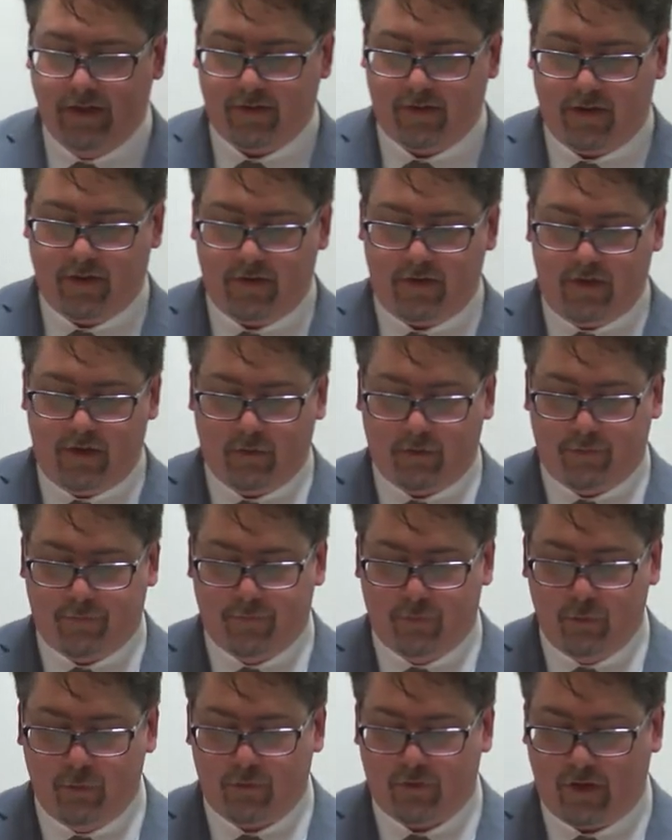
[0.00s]
can yield
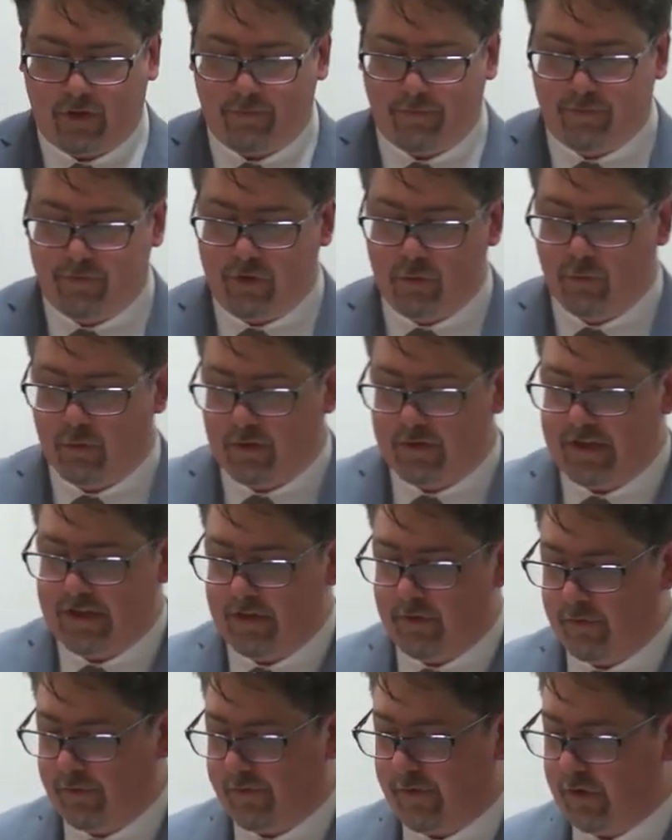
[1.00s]
fruit in fewer
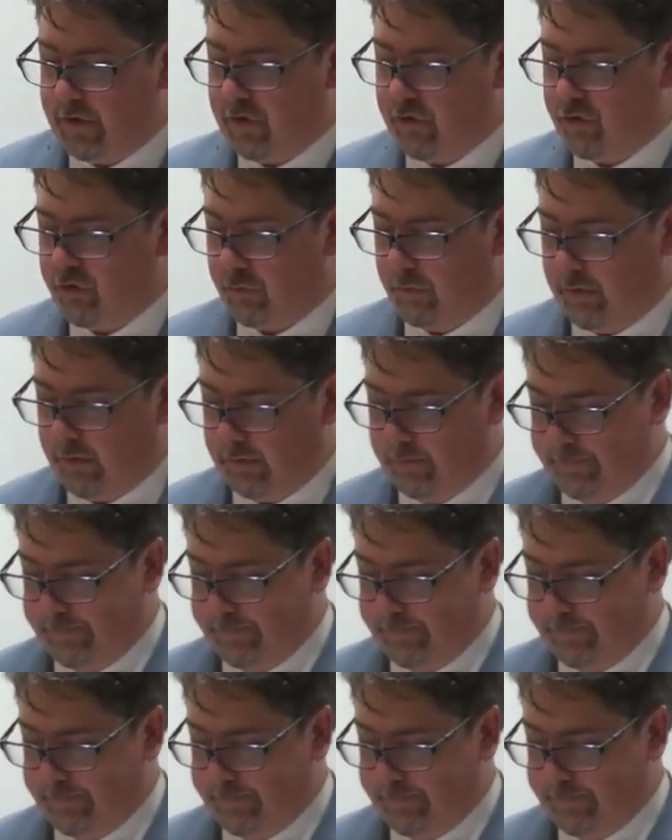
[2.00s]
years than usual.